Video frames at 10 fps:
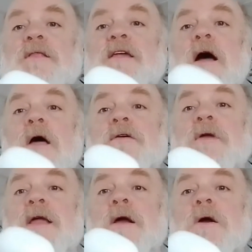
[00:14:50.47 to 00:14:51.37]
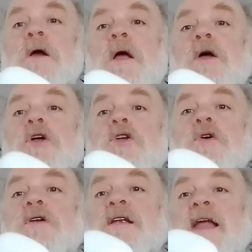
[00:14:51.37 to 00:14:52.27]
the other ear.
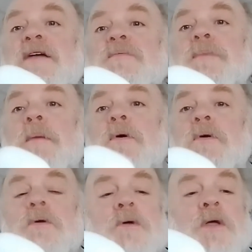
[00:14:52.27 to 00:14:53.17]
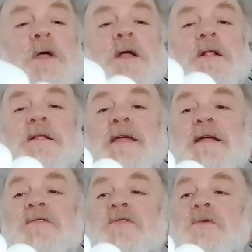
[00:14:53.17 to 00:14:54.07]
Your next bubble
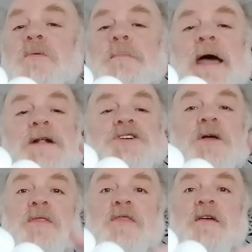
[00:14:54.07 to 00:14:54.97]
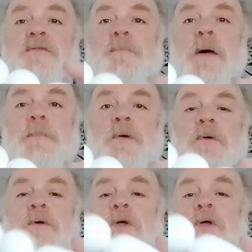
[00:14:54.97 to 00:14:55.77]
needs to match this bubble.